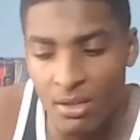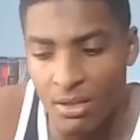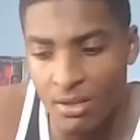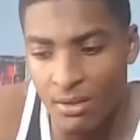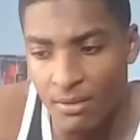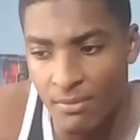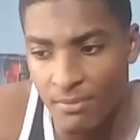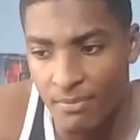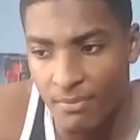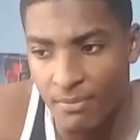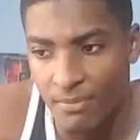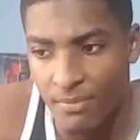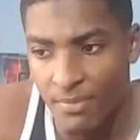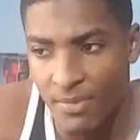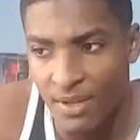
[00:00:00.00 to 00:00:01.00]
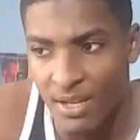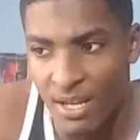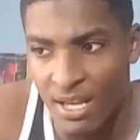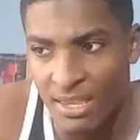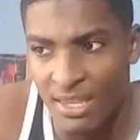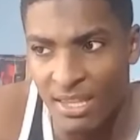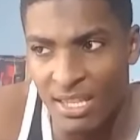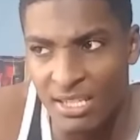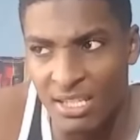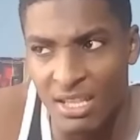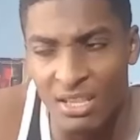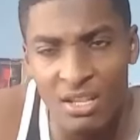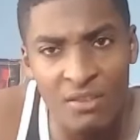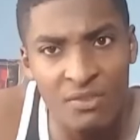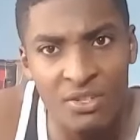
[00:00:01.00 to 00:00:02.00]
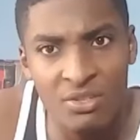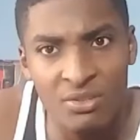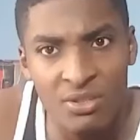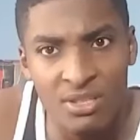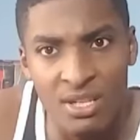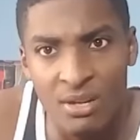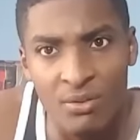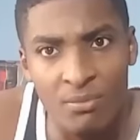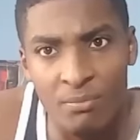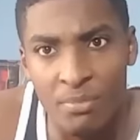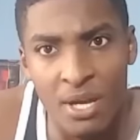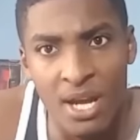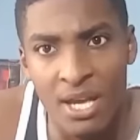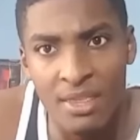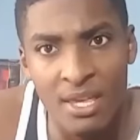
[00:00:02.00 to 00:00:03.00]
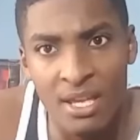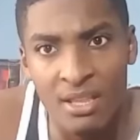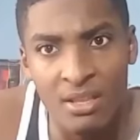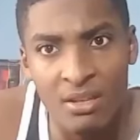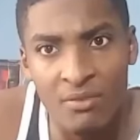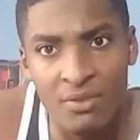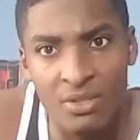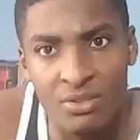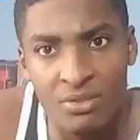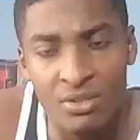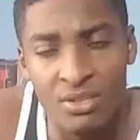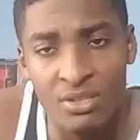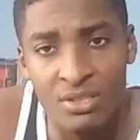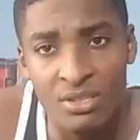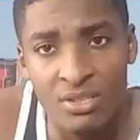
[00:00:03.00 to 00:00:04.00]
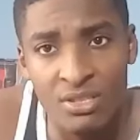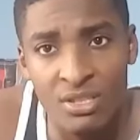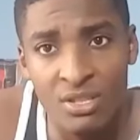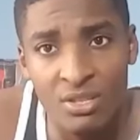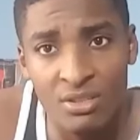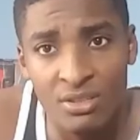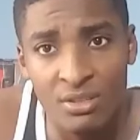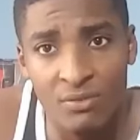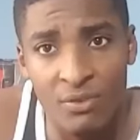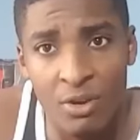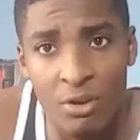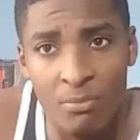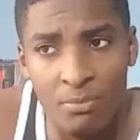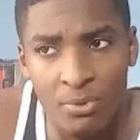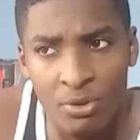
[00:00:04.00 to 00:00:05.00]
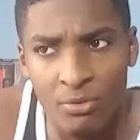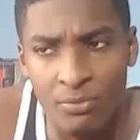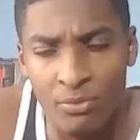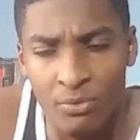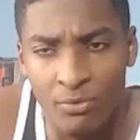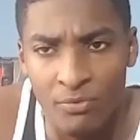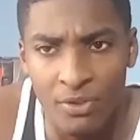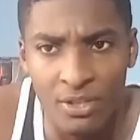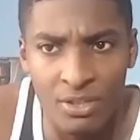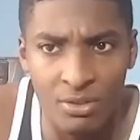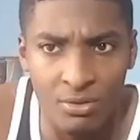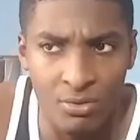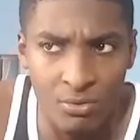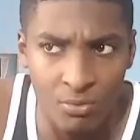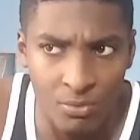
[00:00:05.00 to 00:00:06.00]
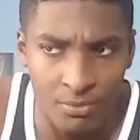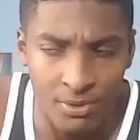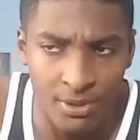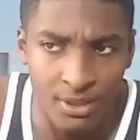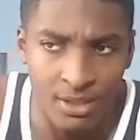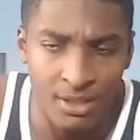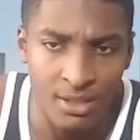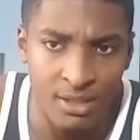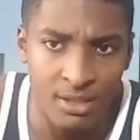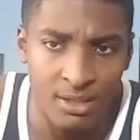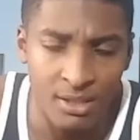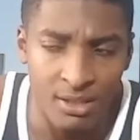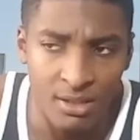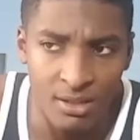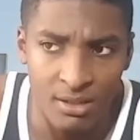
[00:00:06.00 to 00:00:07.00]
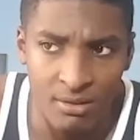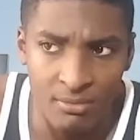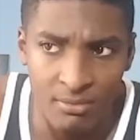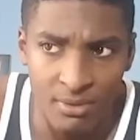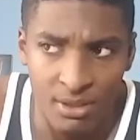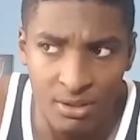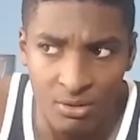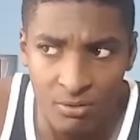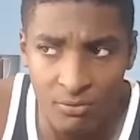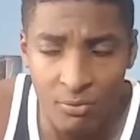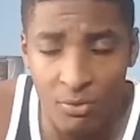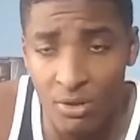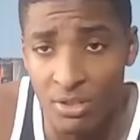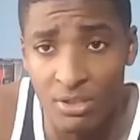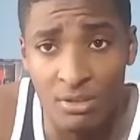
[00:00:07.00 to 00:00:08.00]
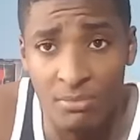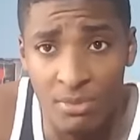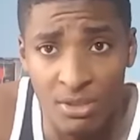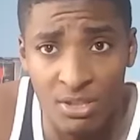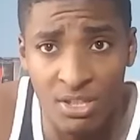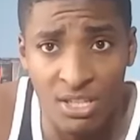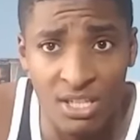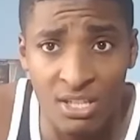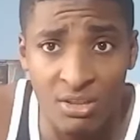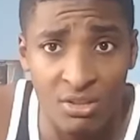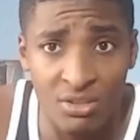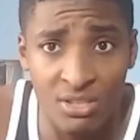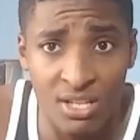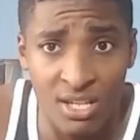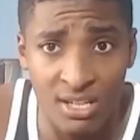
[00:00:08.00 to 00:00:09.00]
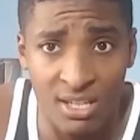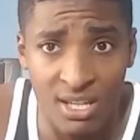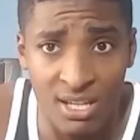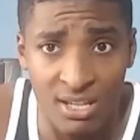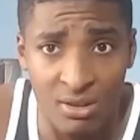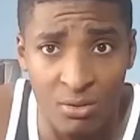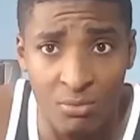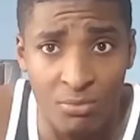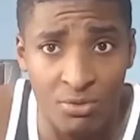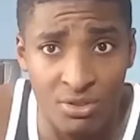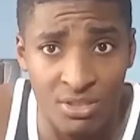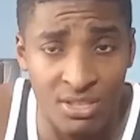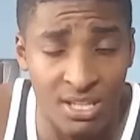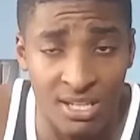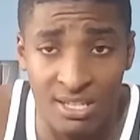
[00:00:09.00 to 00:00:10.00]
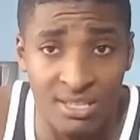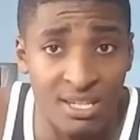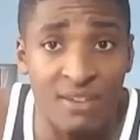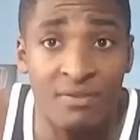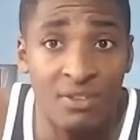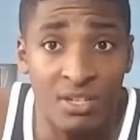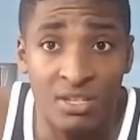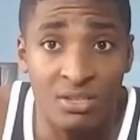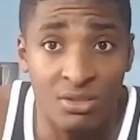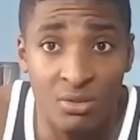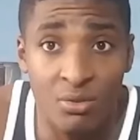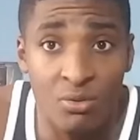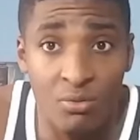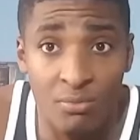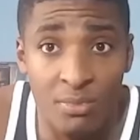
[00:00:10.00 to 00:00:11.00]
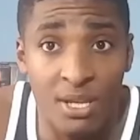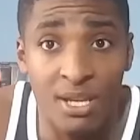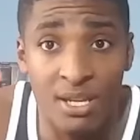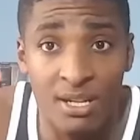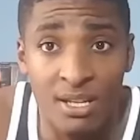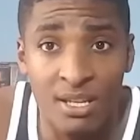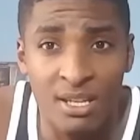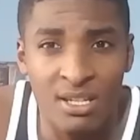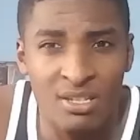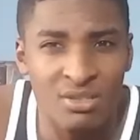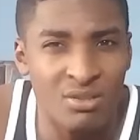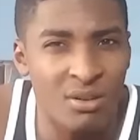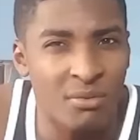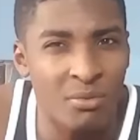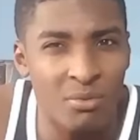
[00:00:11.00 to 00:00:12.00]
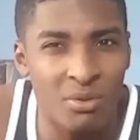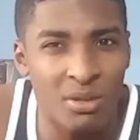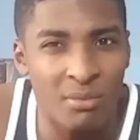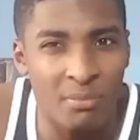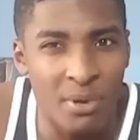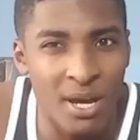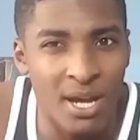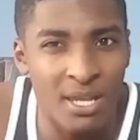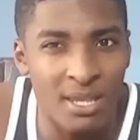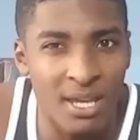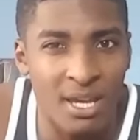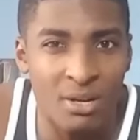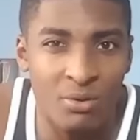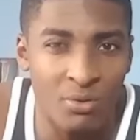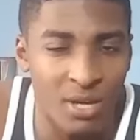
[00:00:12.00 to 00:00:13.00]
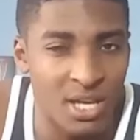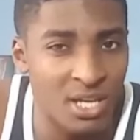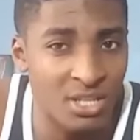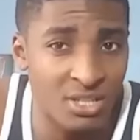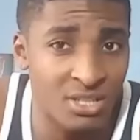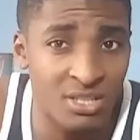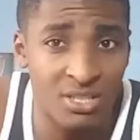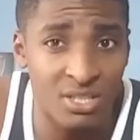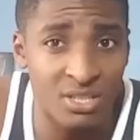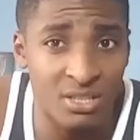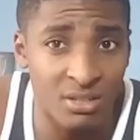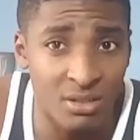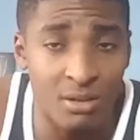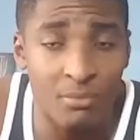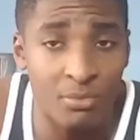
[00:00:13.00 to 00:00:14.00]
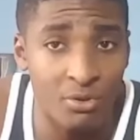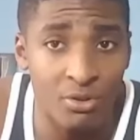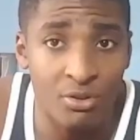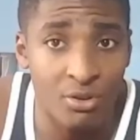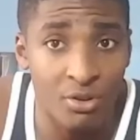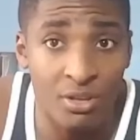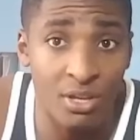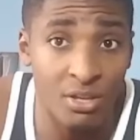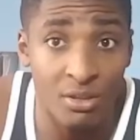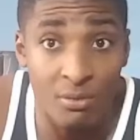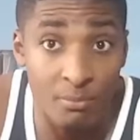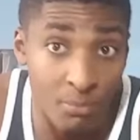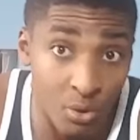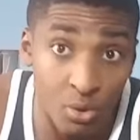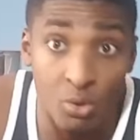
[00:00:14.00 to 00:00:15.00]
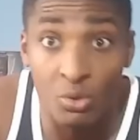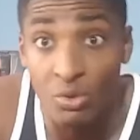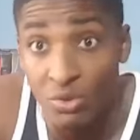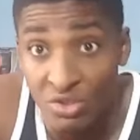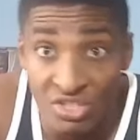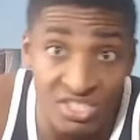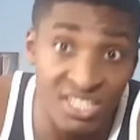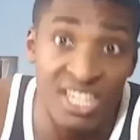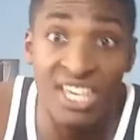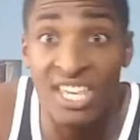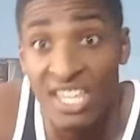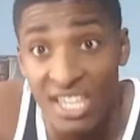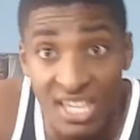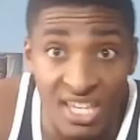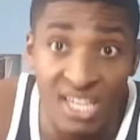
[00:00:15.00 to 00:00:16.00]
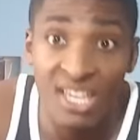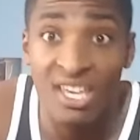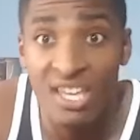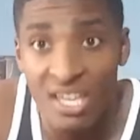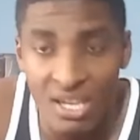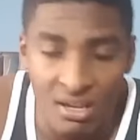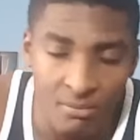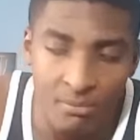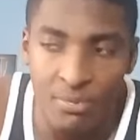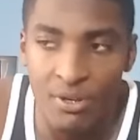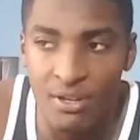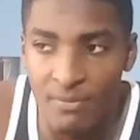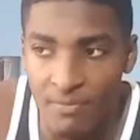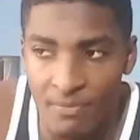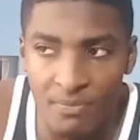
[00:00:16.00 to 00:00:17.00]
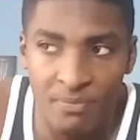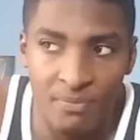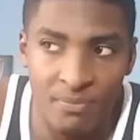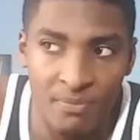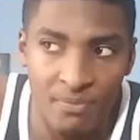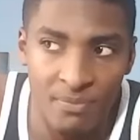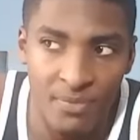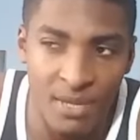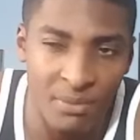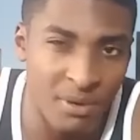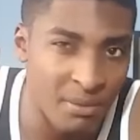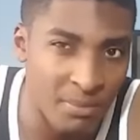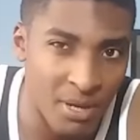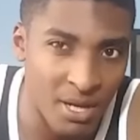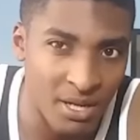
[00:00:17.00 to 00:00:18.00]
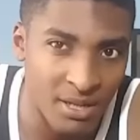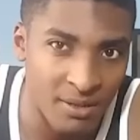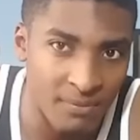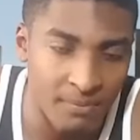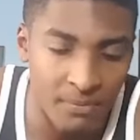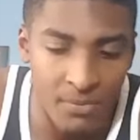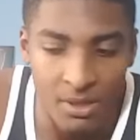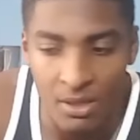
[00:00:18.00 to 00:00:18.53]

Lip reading: I think that's a love interest. I don't buy that love interest. She looks like a very beautiful 50-year-old woman or 40-something. And he looks like almost like a 70-year-old man. So I don't really buy that. I know age is just a number and all the other bullshit. But I'm not buying it.